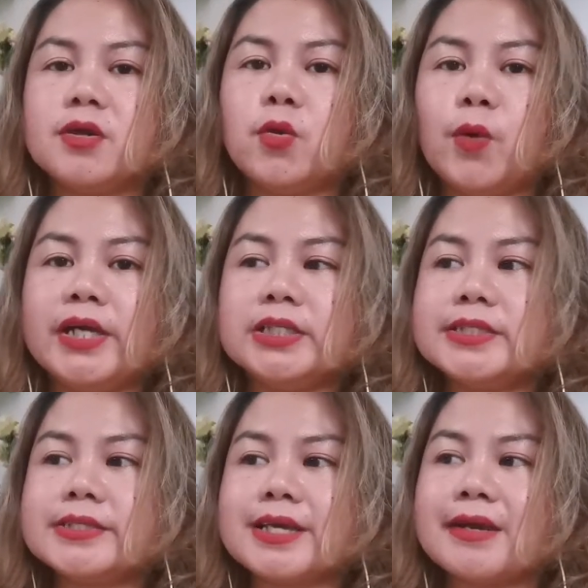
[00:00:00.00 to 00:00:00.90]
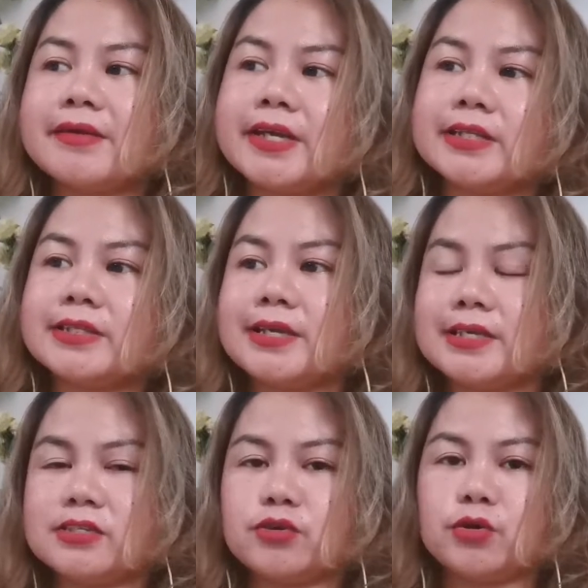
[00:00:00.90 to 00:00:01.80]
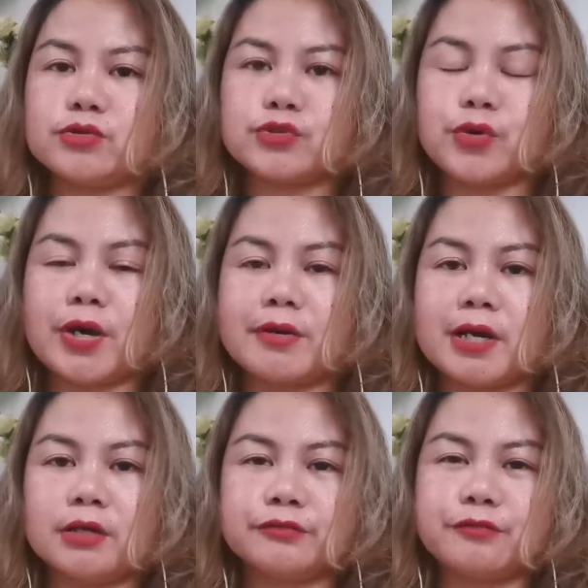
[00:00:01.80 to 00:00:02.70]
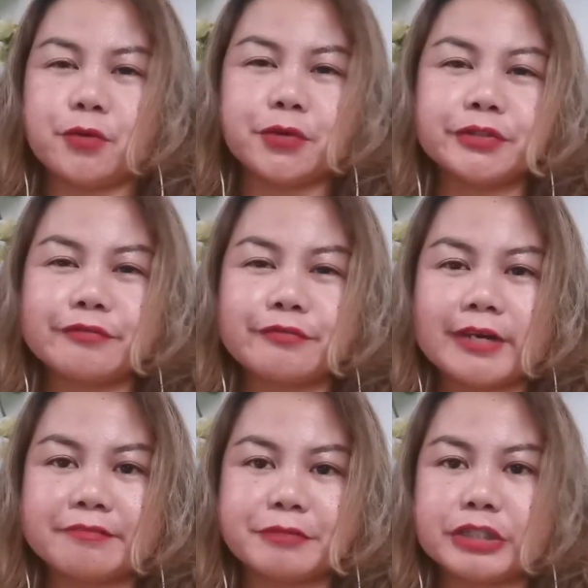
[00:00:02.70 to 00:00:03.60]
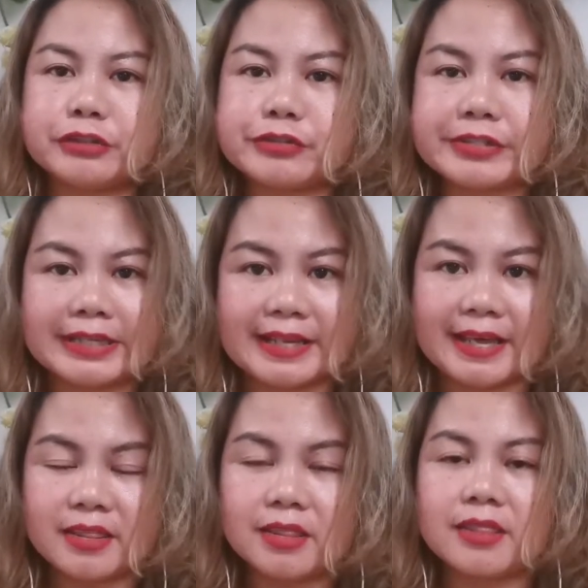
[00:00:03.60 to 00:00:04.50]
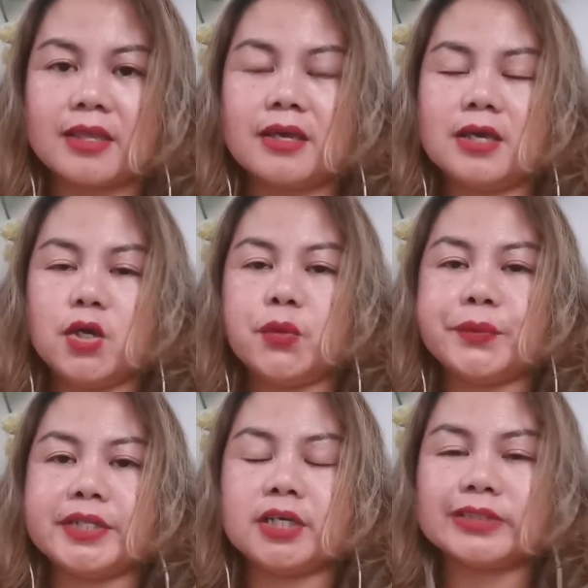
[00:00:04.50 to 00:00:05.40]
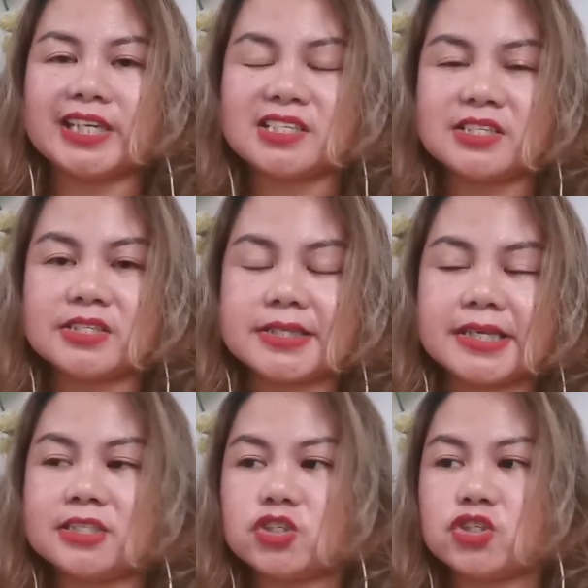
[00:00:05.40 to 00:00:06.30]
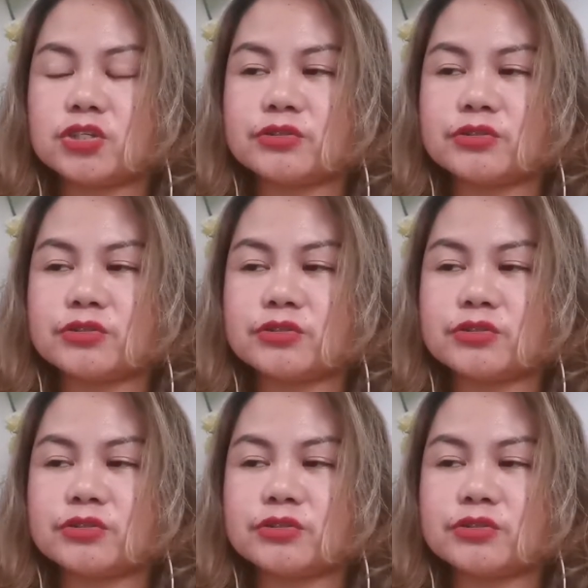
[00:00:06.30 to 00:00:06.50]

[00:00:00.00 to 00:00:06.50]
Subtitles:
While the sari, it is also around 4 to 5 meters length without any stitch